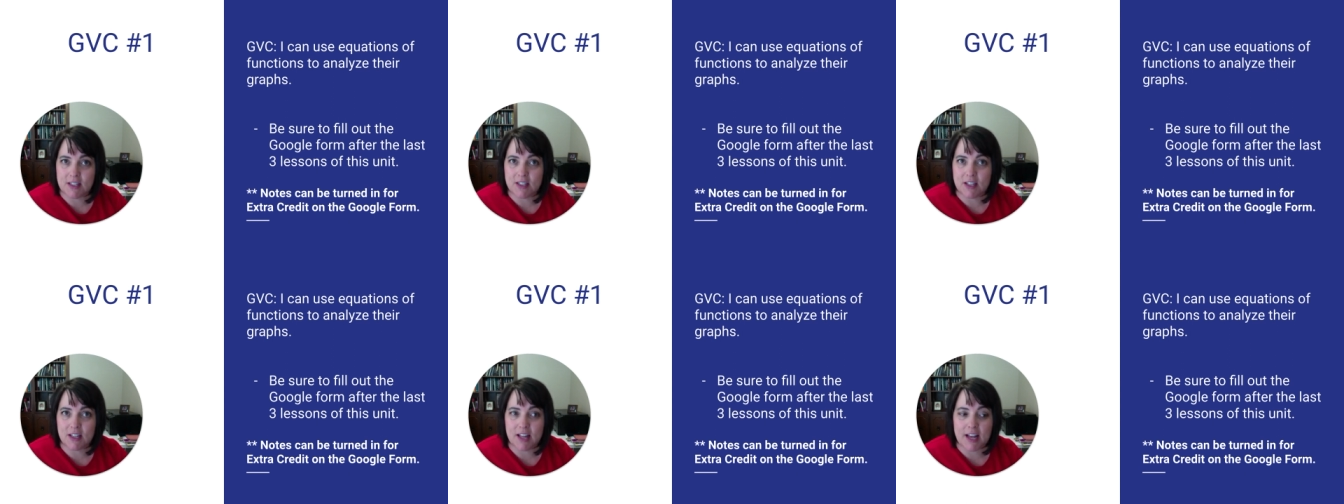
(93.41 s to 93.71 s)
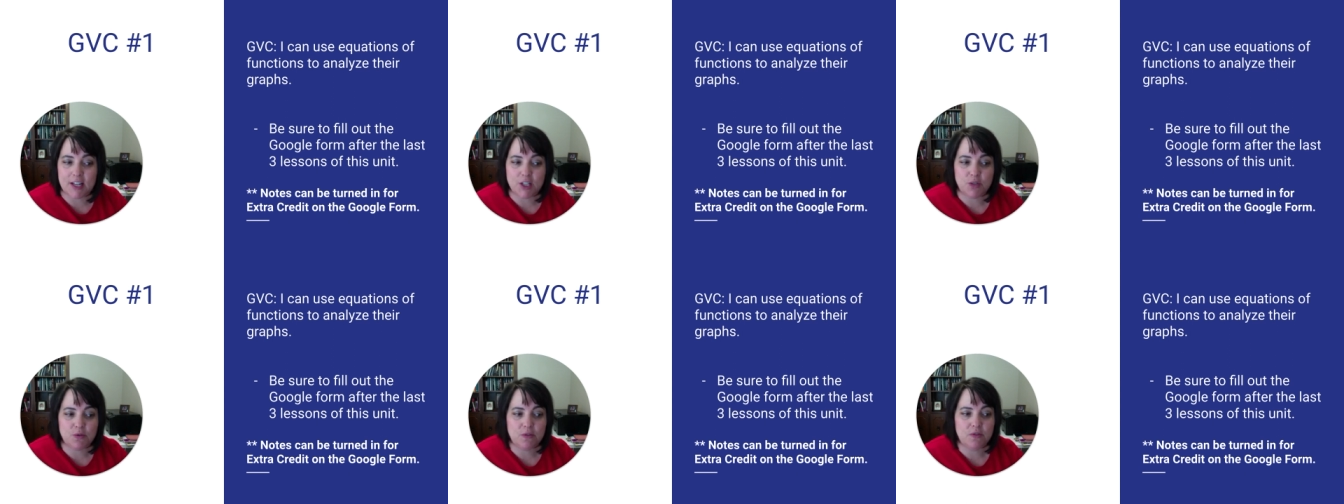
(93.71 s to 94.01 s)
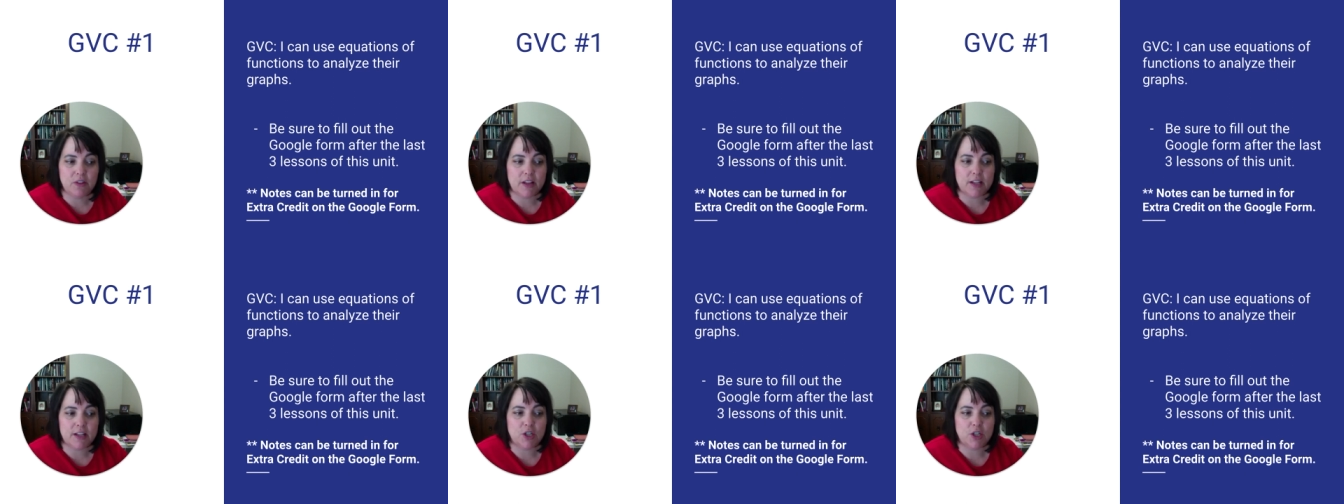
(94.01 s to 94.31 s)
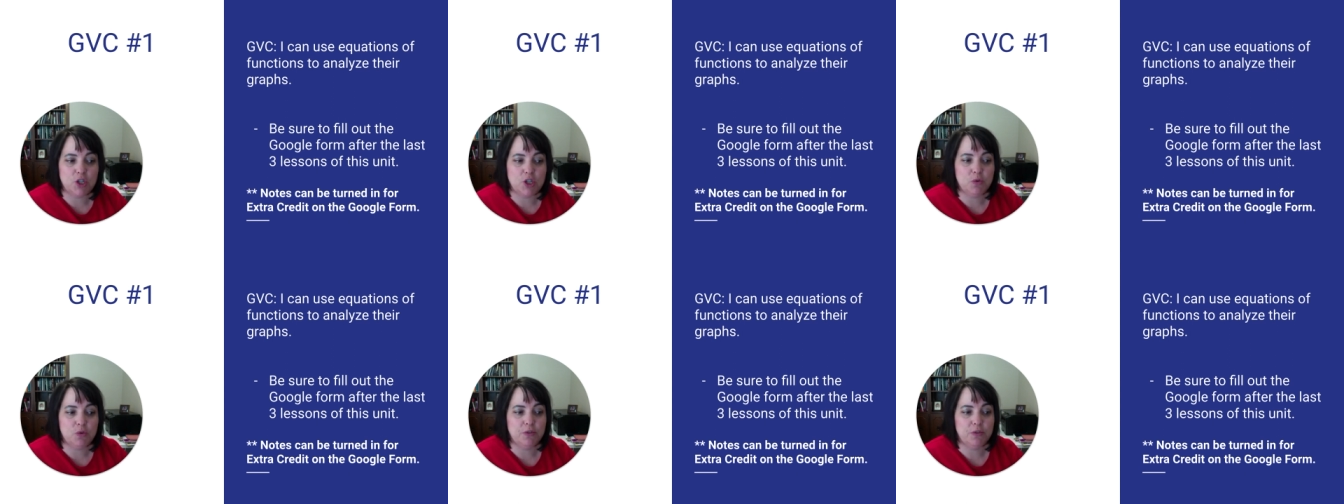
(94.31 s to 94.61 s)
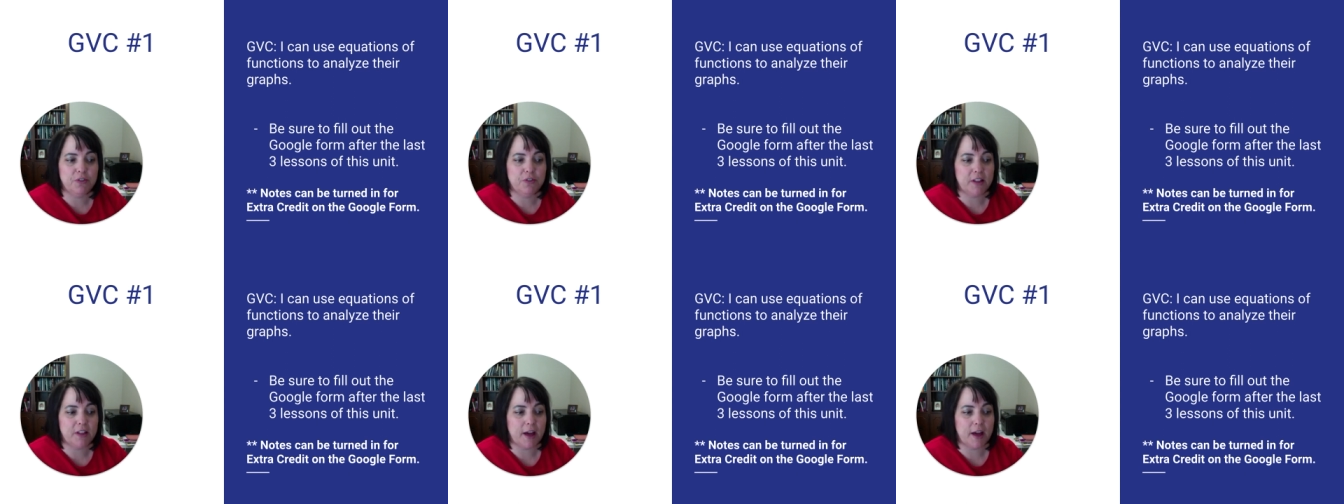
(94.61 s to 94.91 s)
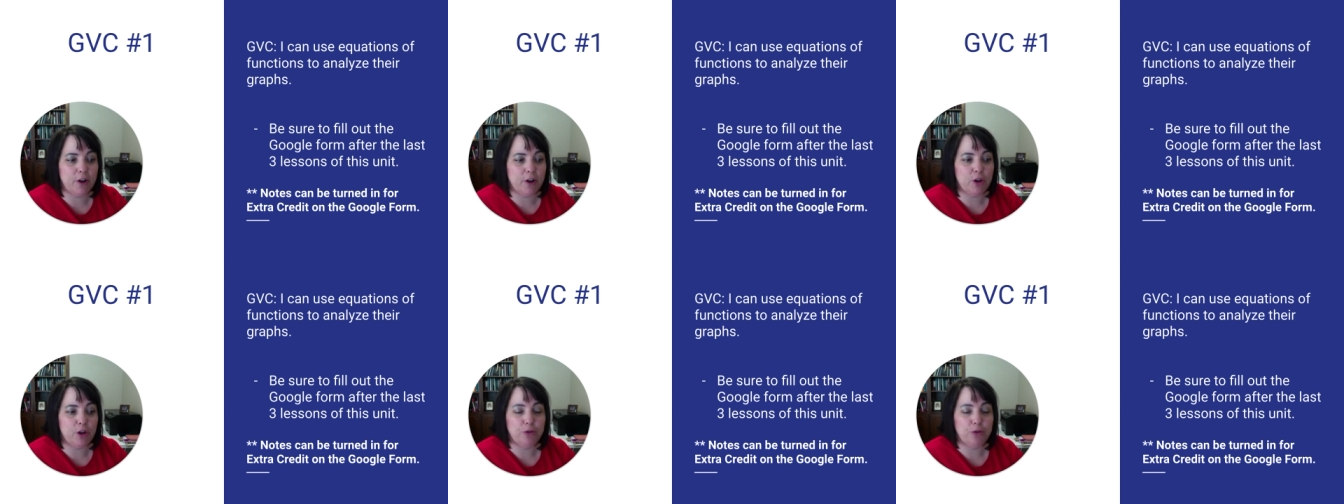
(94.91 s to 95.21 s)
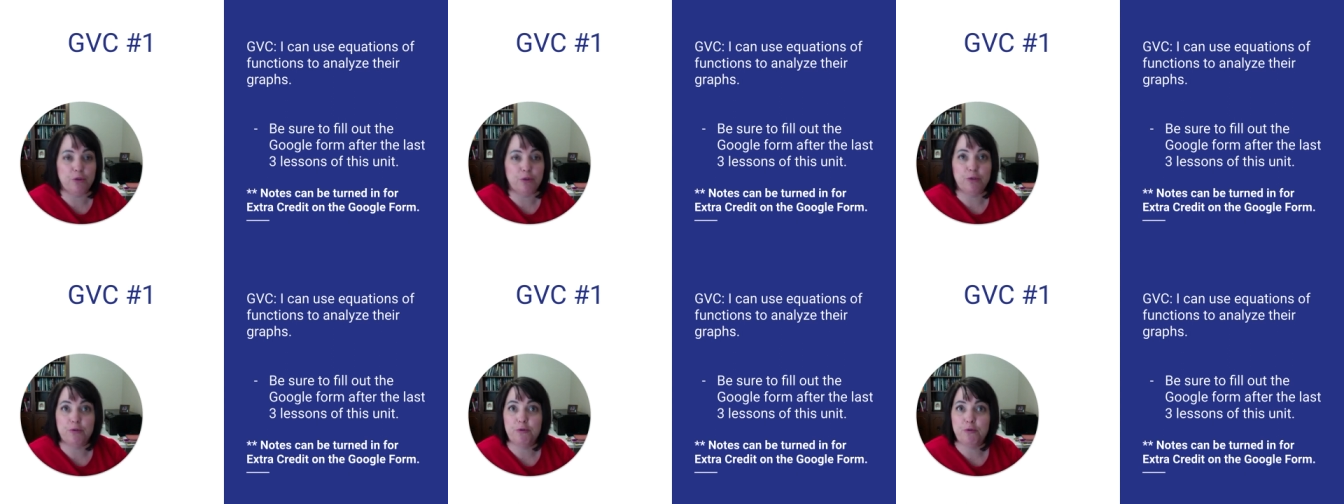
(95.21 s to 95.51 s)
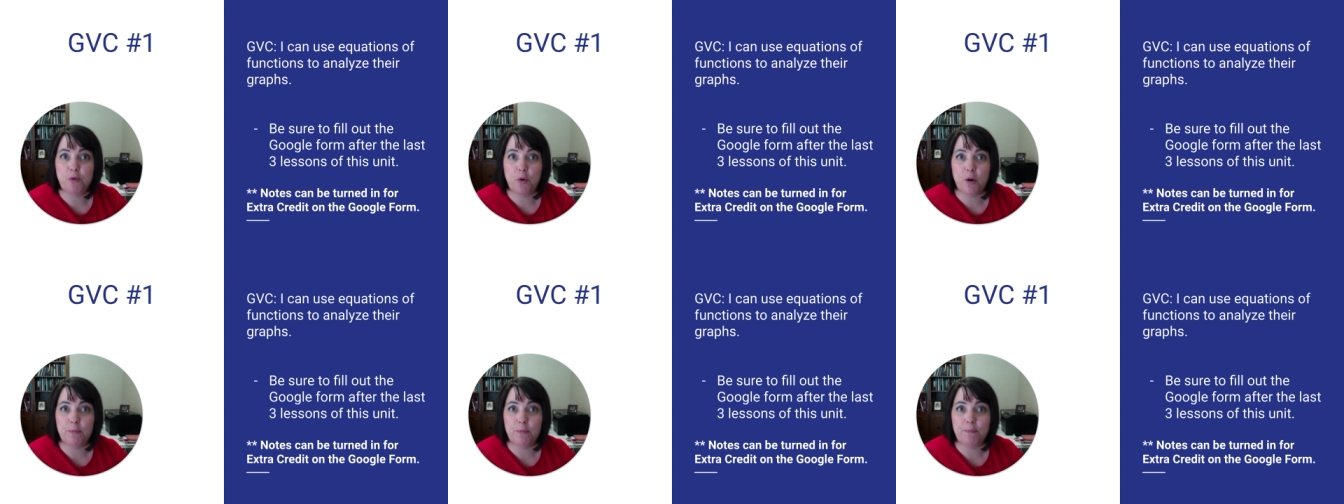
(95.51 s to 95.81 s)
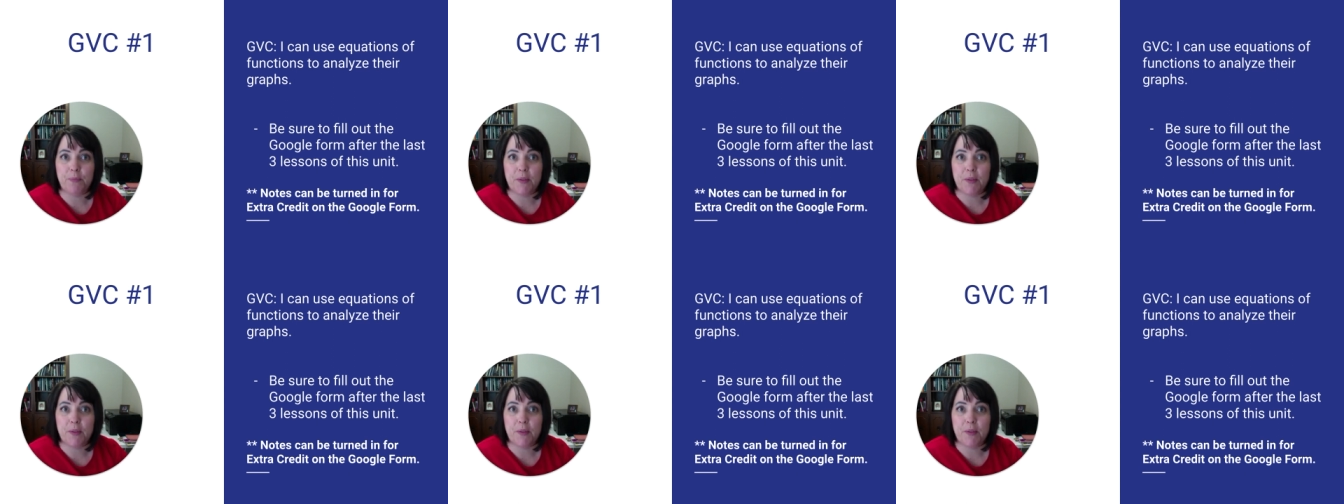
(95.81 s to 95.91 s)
the last three of the lessons, you will fill out a Google form.